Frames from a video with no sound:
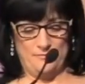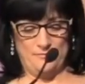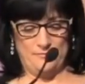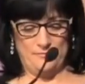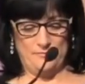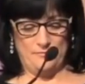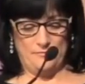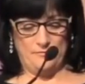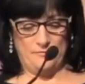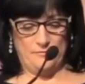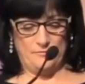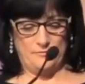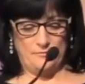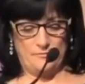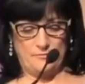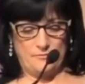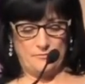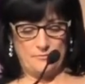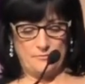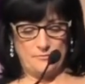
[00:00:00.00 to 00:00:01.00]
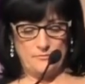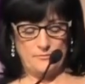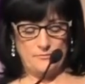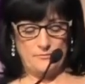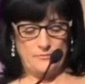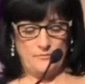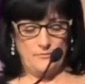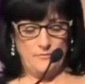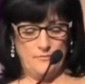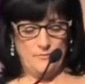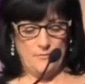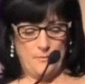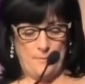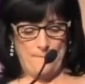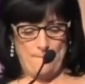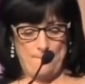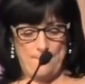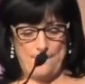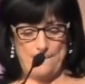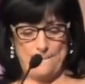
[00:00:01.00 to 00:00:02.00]

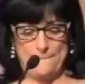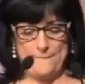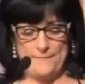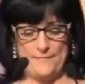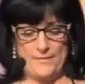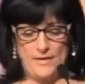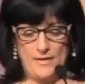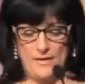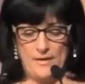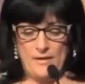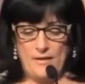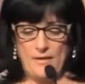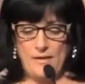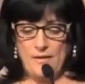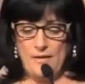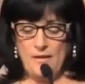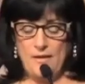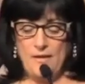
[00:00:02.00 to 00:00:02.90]
(silence)